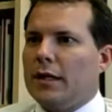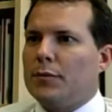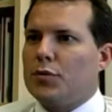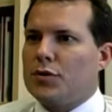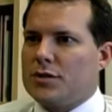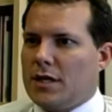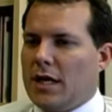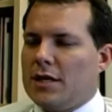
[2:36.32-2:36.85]

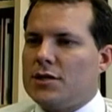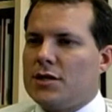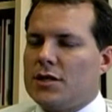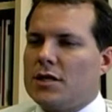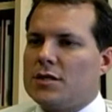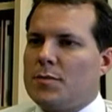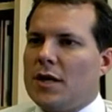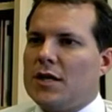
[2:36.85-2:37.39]
procedure
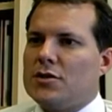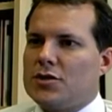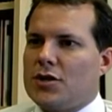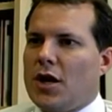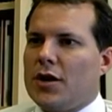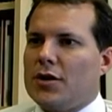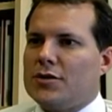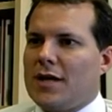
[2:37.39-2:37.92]
that's been
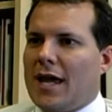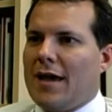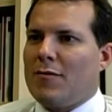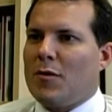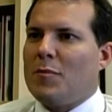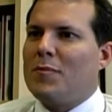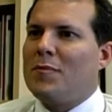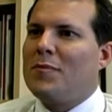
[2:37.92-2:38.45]
shown to have
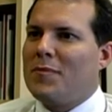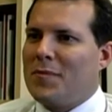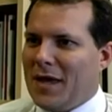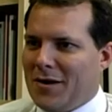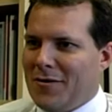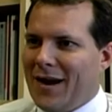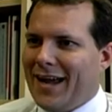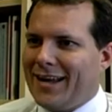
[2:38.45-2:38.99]
a
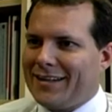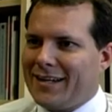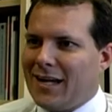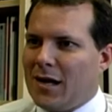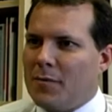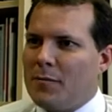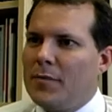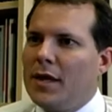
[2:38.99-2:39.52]
better
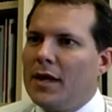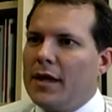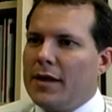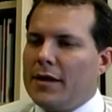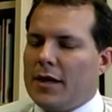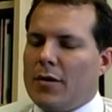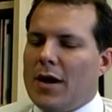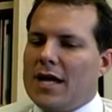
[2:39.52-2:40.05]
outcome.
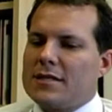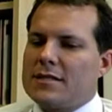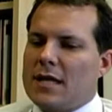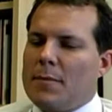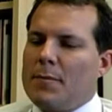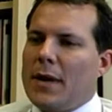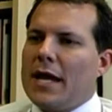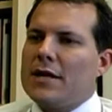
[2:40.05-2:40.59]
There are
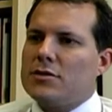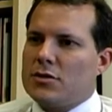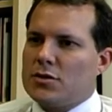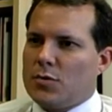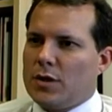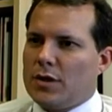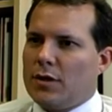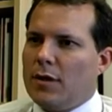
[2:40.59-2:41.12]
some
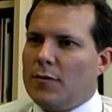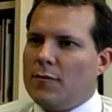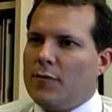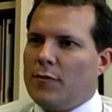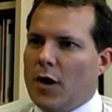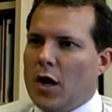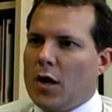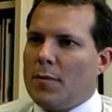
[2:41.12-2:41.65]
patients with
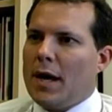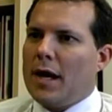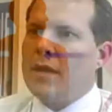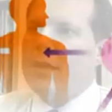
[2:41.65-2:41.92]
lymphoma